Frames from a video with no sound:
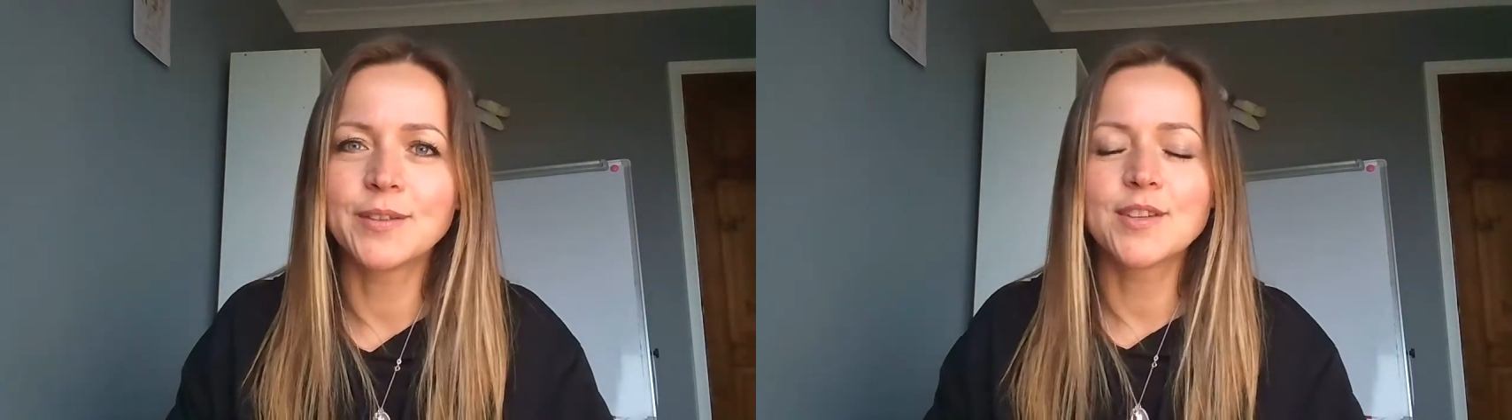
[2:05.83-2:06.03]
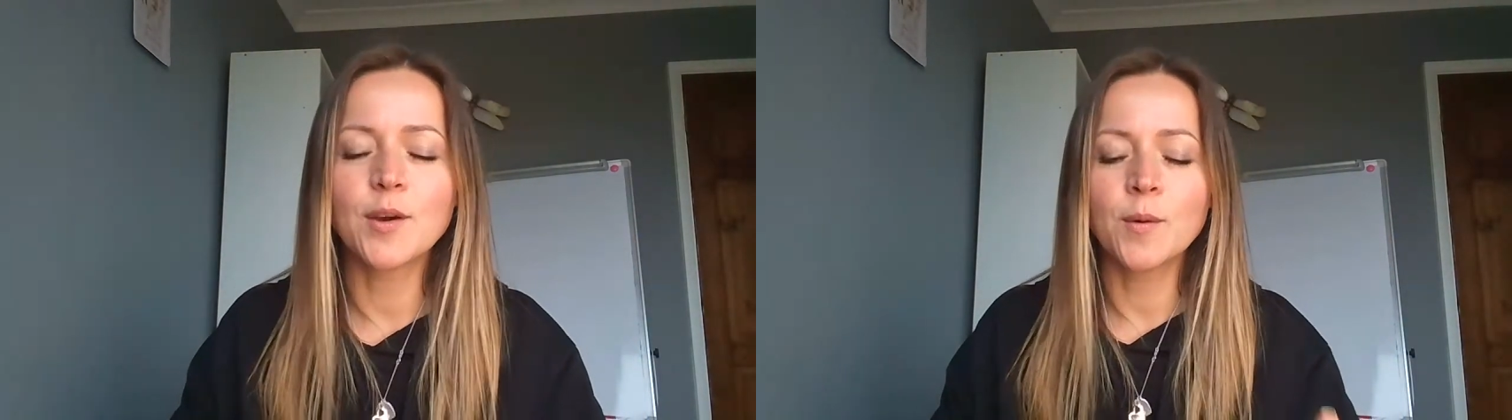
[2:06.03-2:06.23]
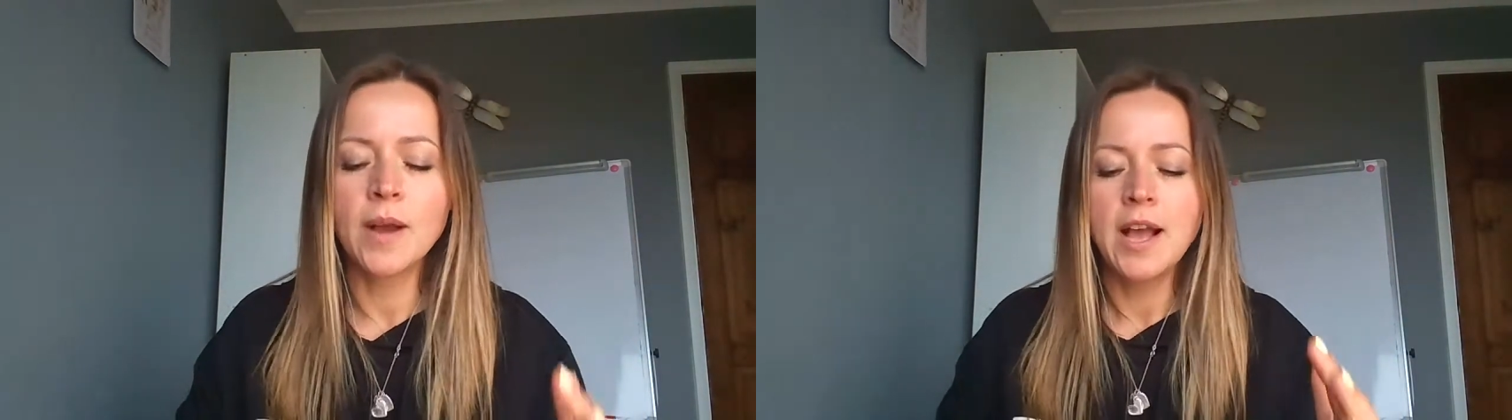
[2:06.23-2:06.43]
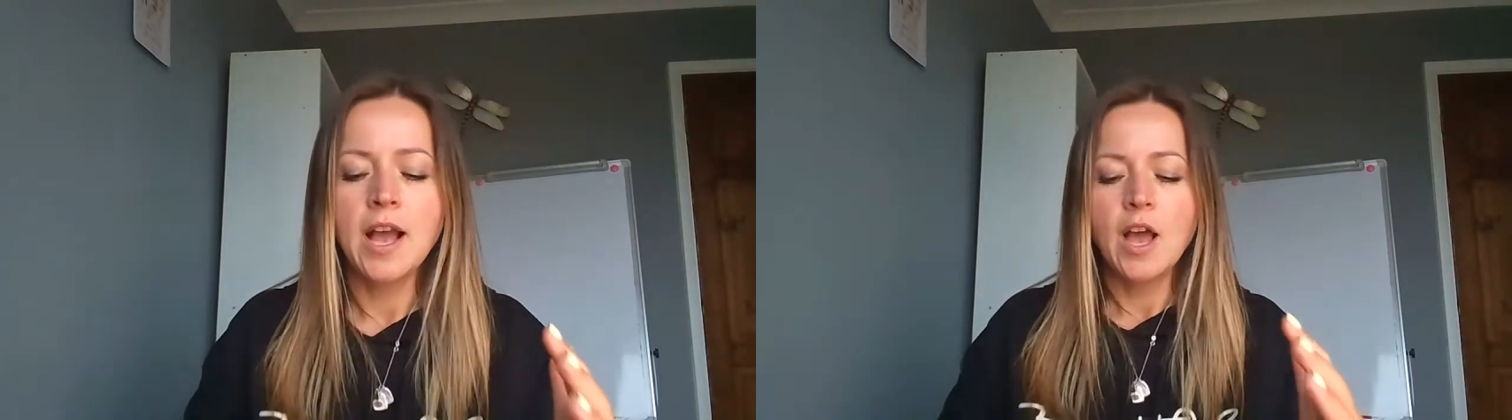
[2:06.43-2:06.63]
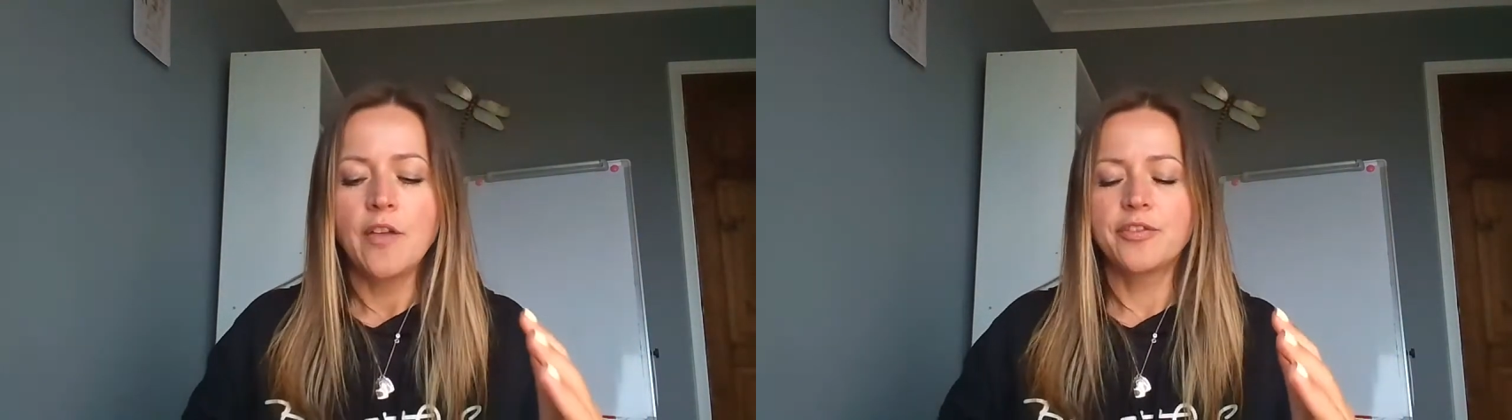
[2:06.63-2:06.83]
So
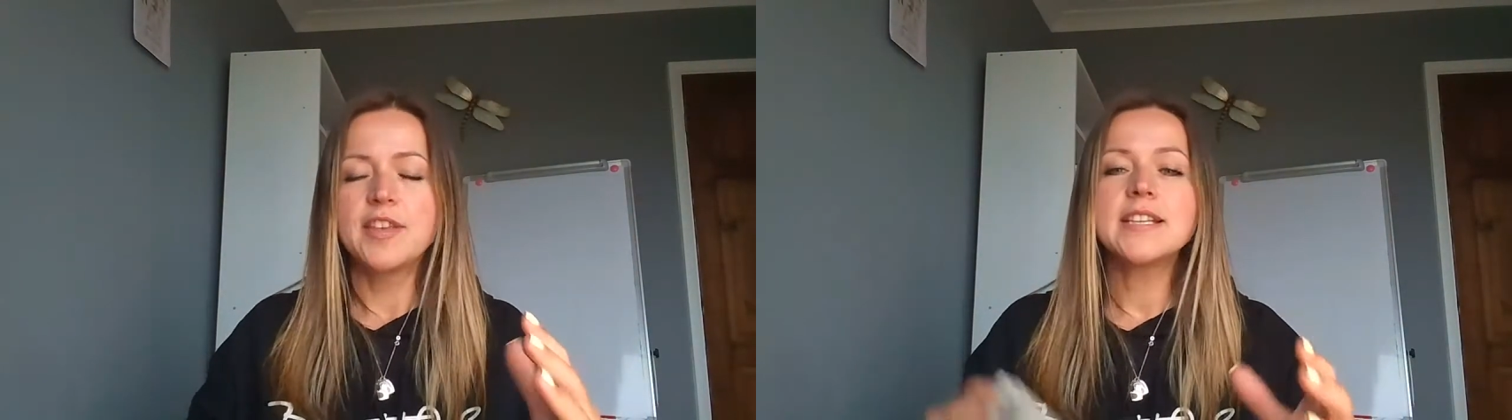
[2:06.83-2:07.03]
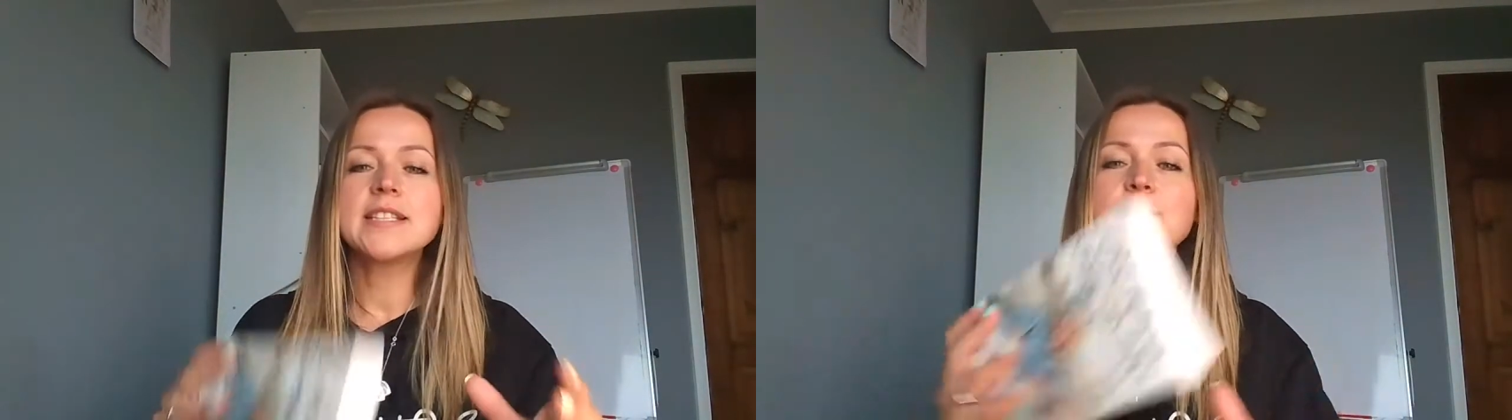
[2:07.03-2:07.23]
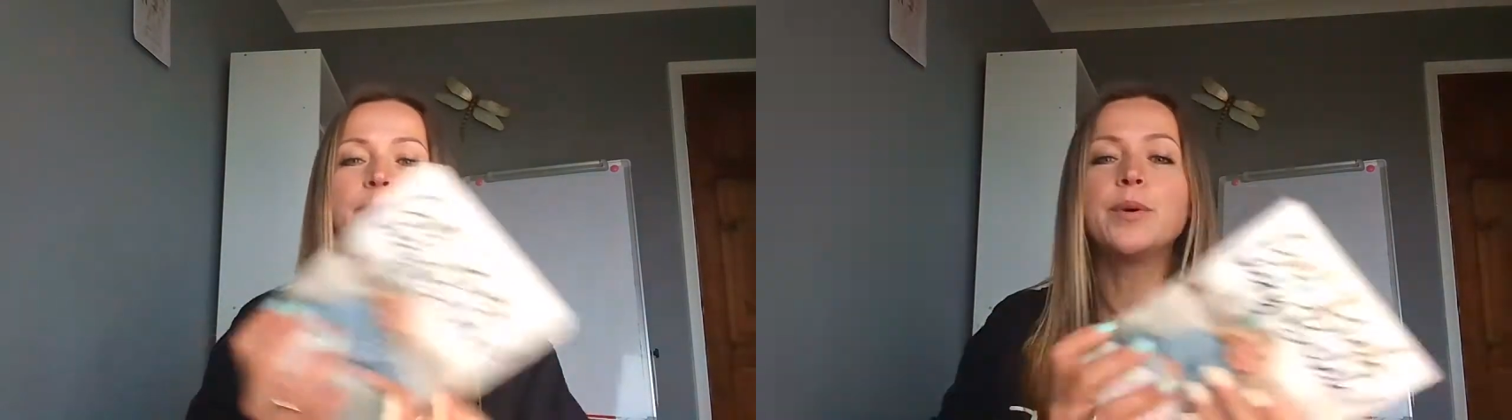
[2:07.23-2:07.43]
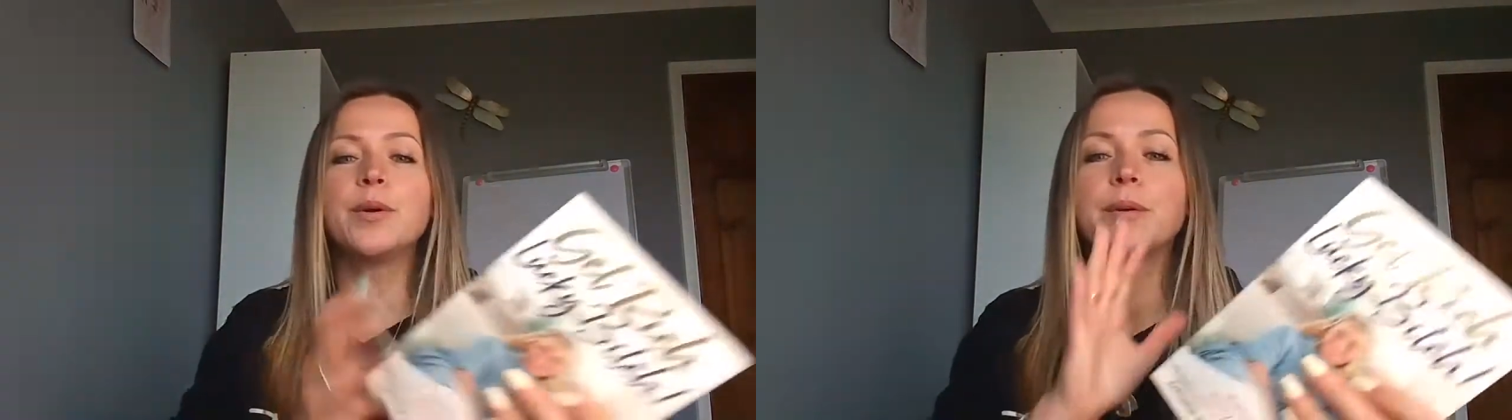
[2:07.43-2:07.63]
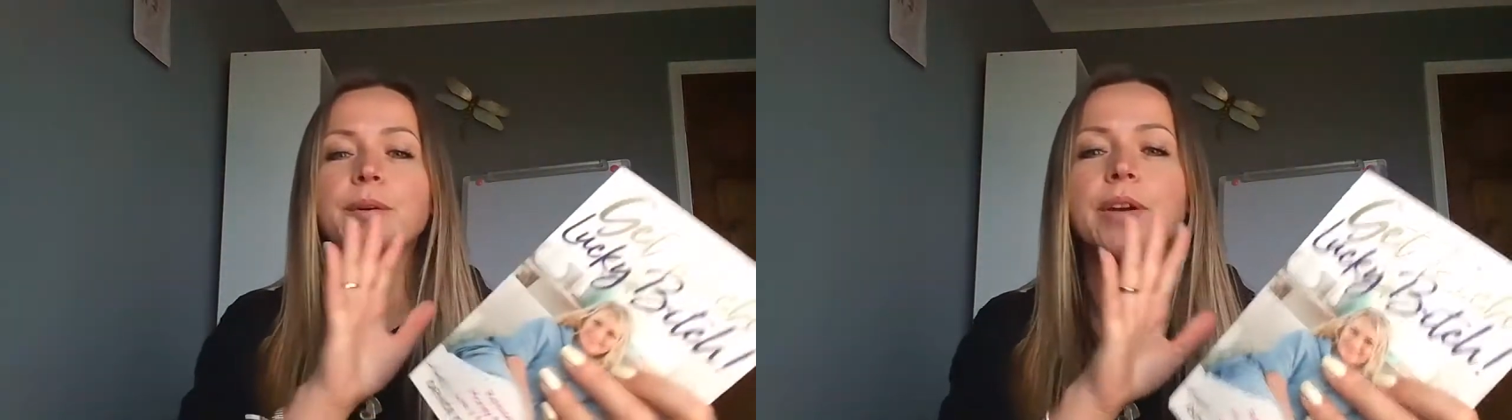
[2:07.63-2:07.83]
this
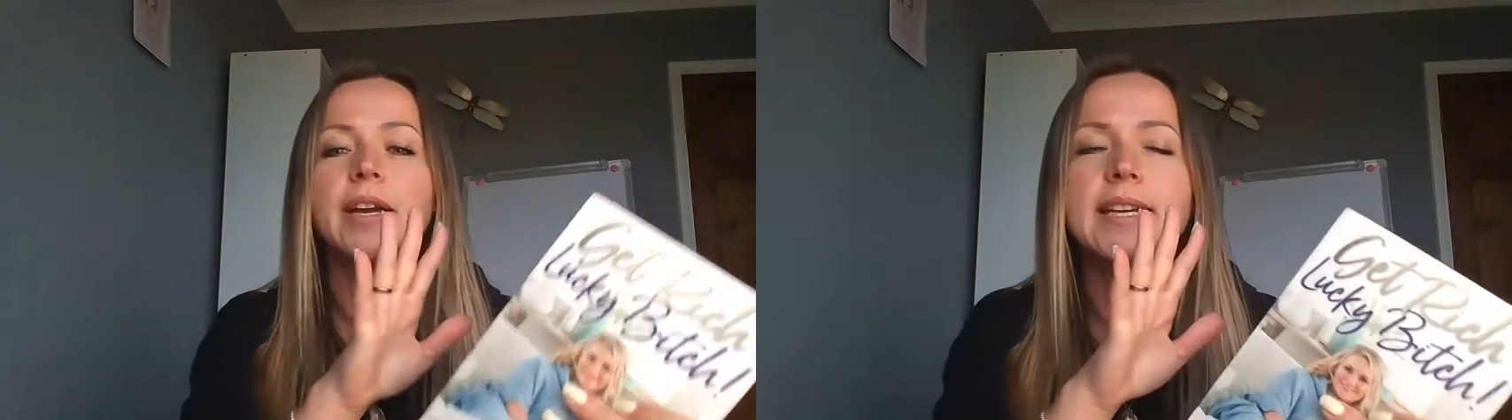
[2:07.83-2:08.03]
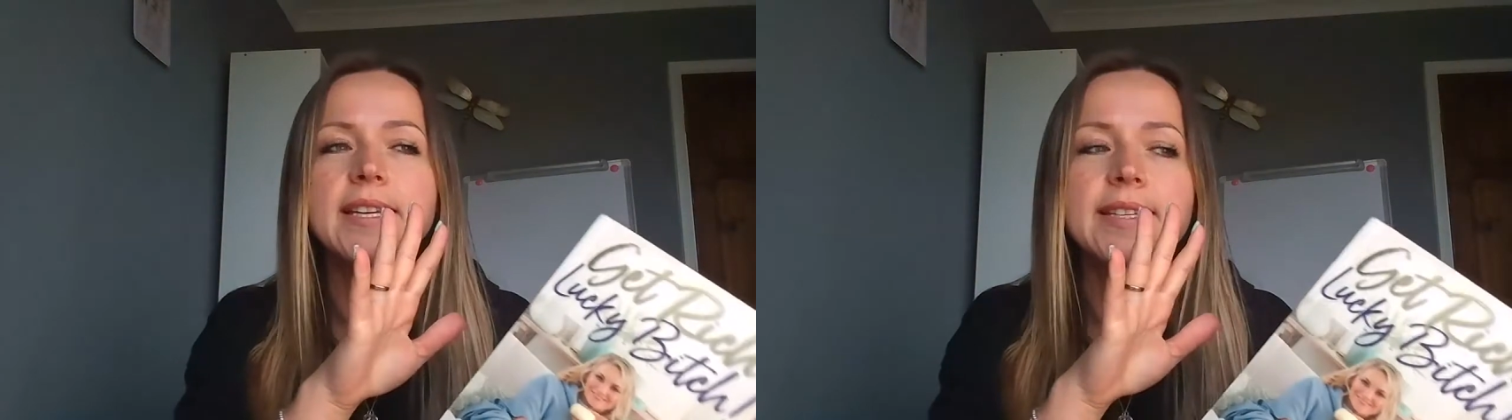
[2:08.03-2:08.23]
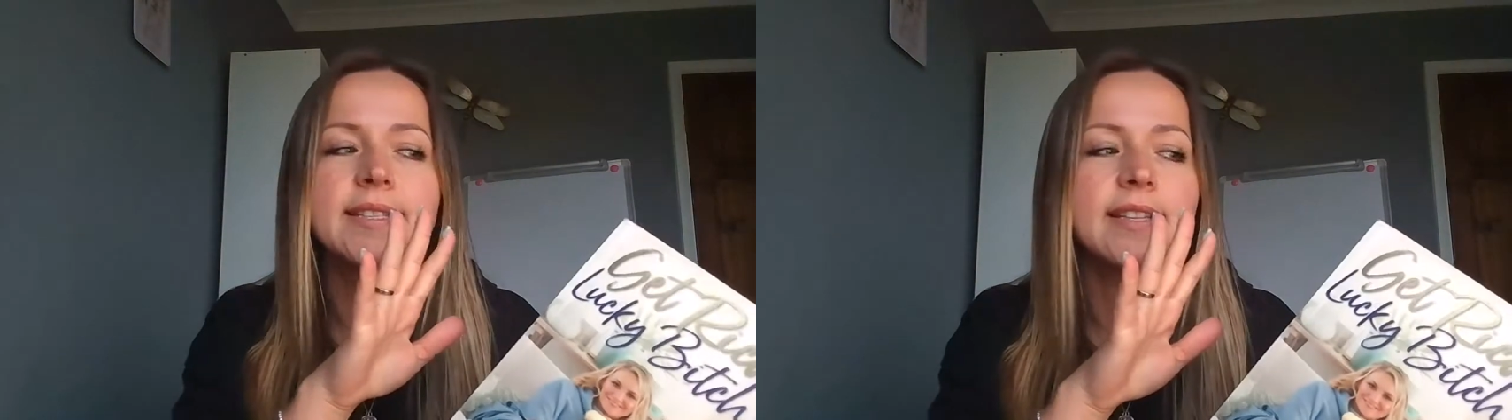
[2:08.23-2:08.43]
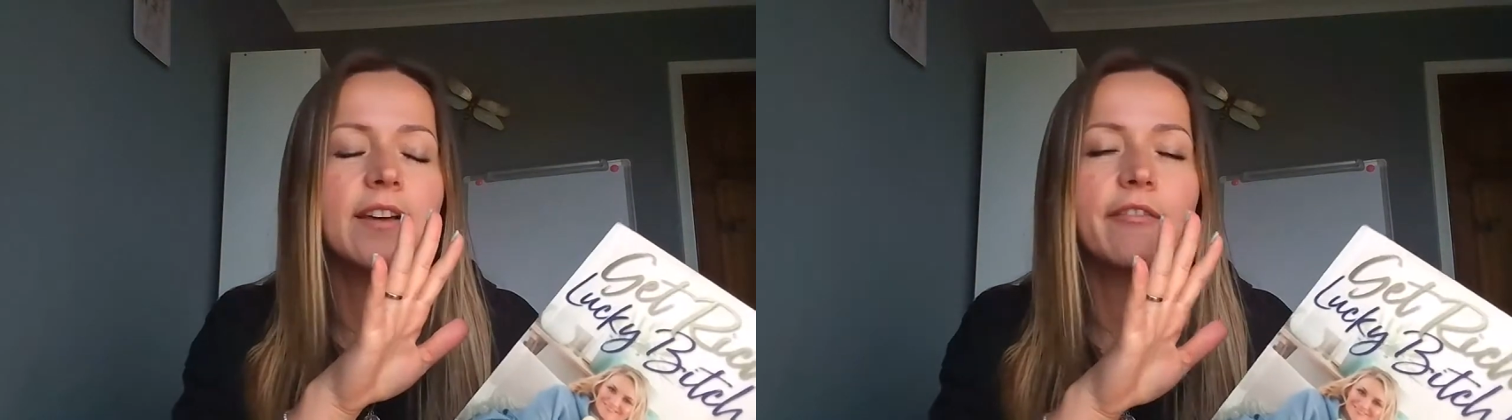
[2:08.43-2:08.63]
book is